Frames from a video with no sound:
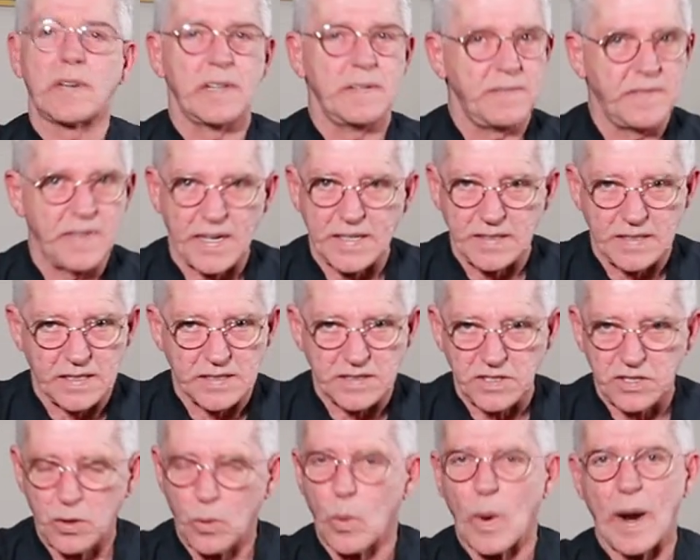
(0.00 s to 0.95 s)

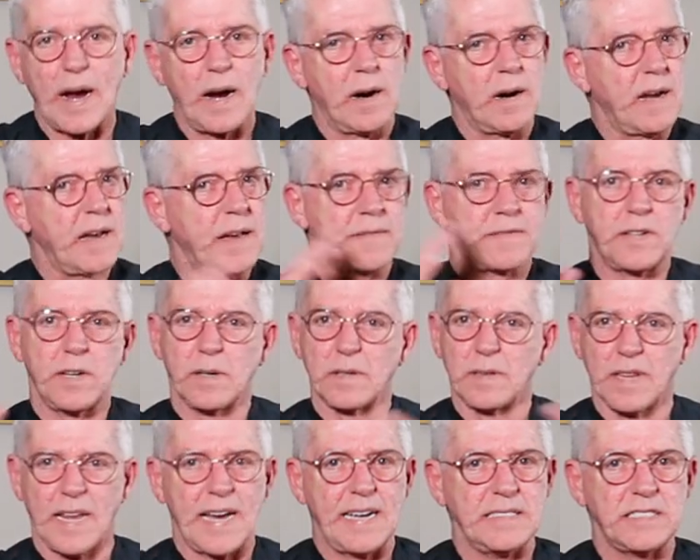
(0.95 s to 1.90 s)
convenient to wear if
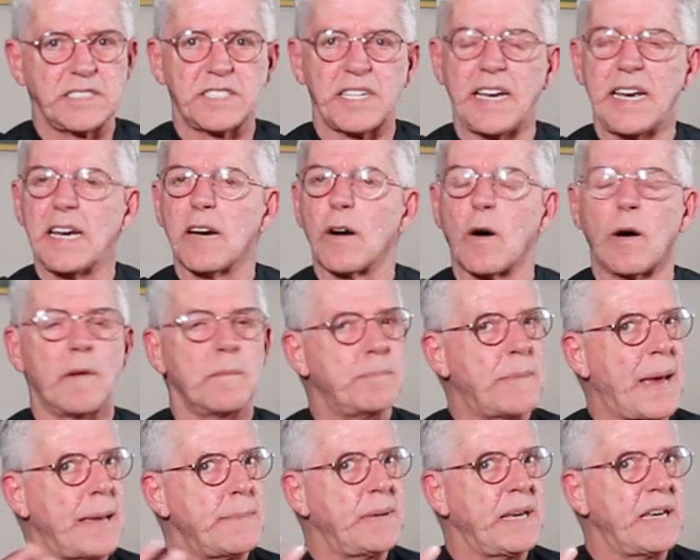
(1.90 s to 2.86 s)
you're lazy, or
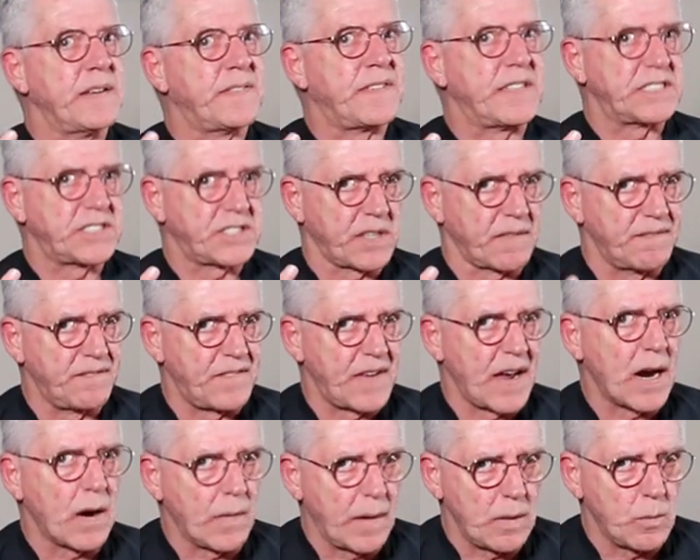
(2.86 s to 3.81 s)
maybe if it's a
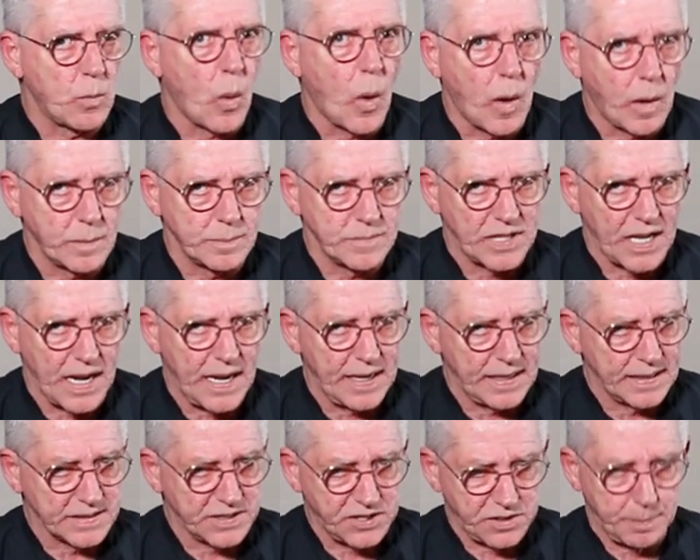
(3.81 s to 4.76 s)
very warm
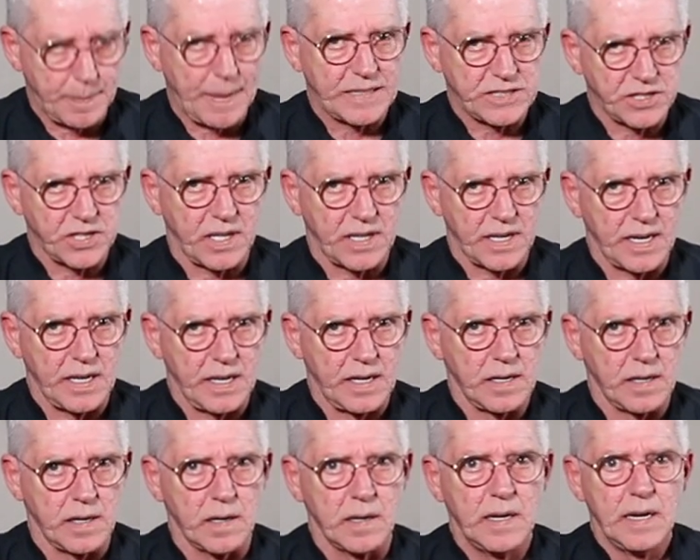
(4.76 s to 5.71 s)
day, especially
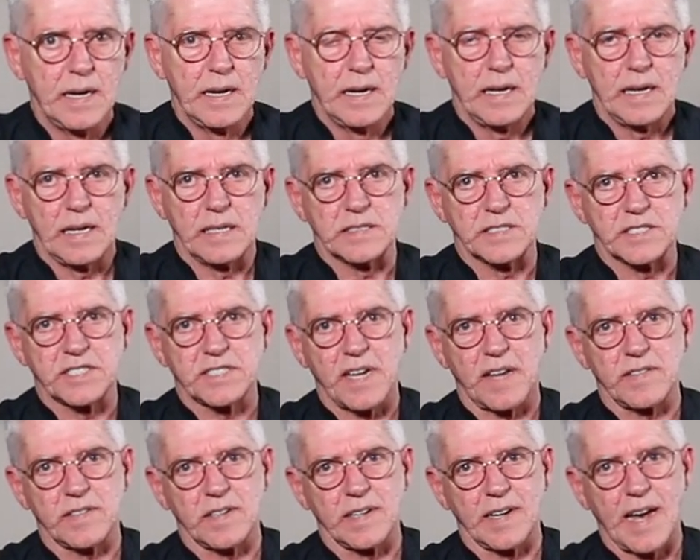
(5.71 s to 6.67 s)
here in
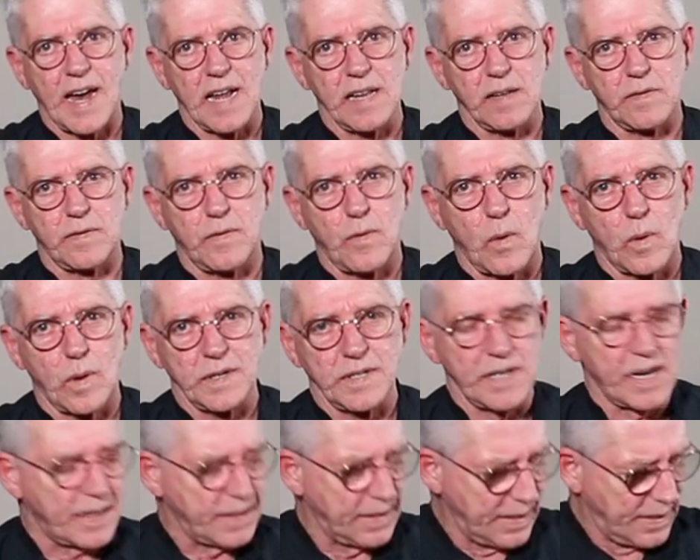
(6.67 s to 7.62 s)
Southern
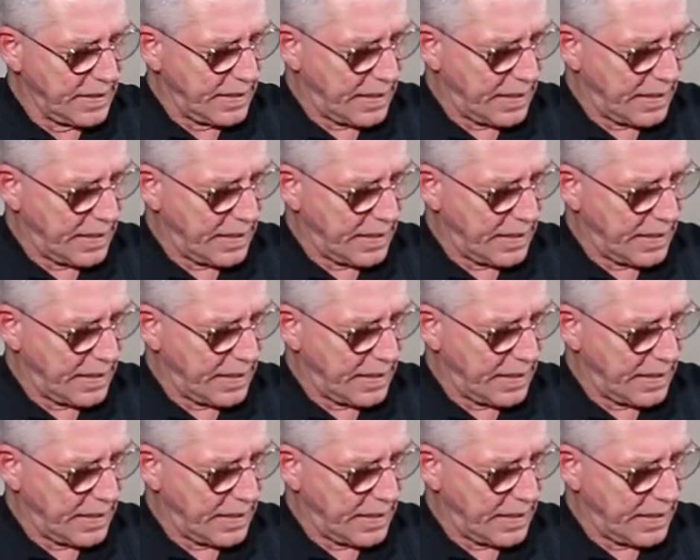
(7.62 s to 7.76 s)
California.